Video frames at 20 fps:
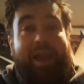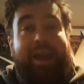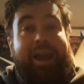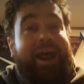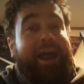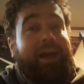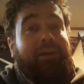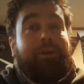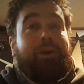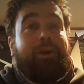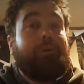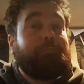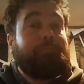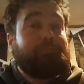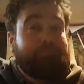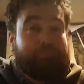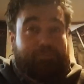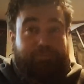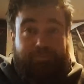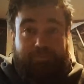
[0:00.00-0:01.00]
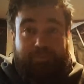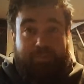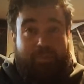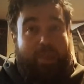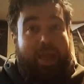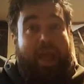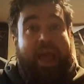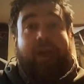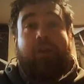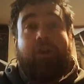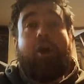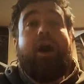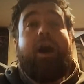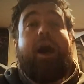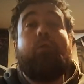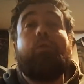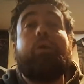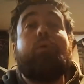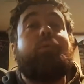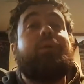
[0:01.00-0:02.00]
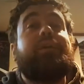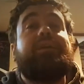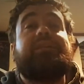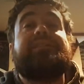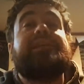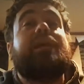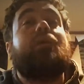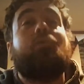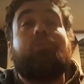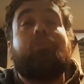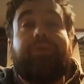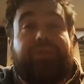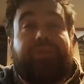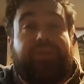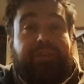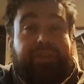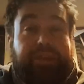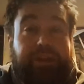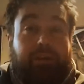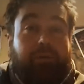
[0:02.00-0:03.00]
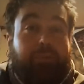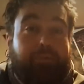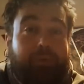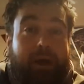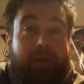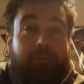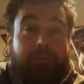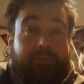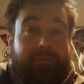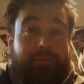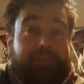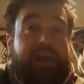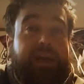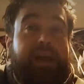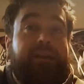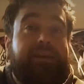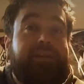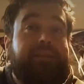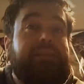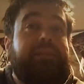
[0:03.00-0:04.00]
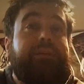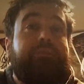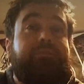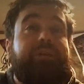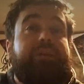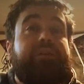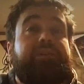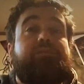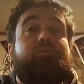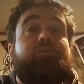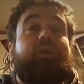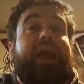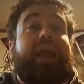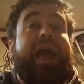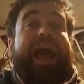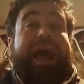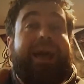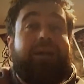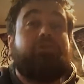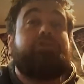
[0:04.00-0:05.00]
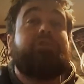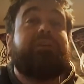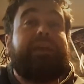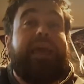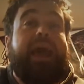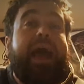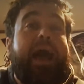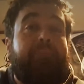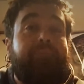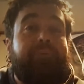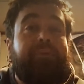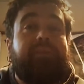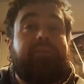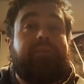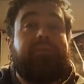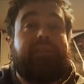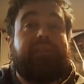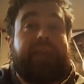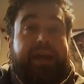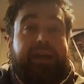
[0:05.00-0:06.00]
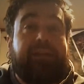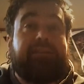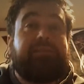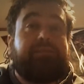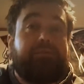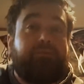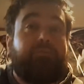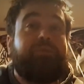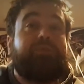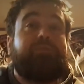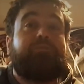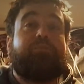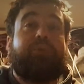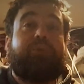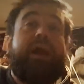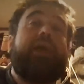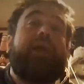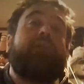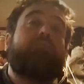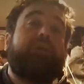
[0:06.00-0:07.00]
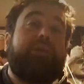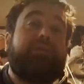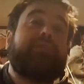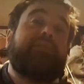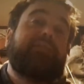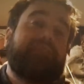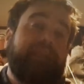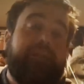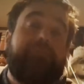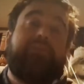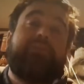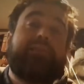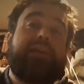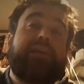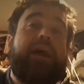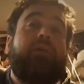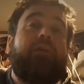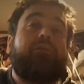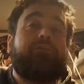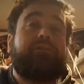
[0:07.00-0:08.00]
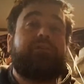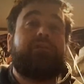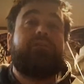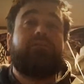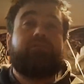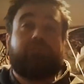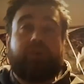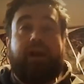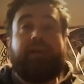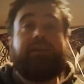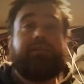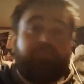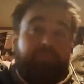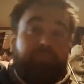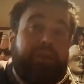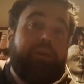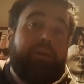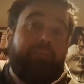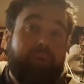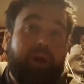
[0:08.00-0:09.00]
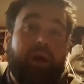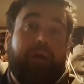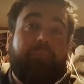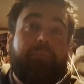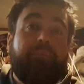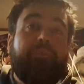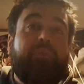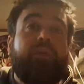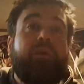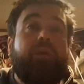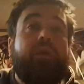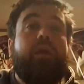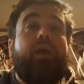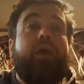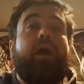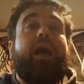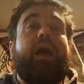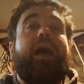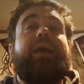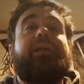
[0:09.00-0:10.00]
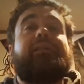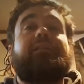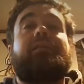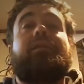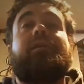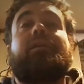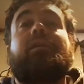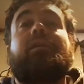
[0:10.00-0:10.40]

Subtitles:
And I don't know how we would have dealt with the legal problems, honestly, because what actually happened next was Brad went to David's house and tried to beat him up. And